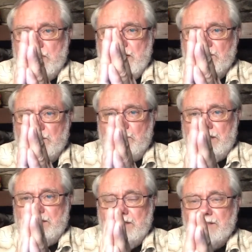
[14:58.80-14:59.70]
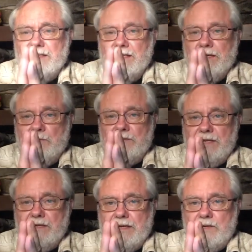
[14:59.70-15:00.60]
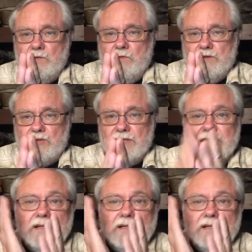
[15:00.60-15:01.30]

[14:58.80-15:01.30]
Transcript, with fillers: your hands up like this, pretend like you're wishing.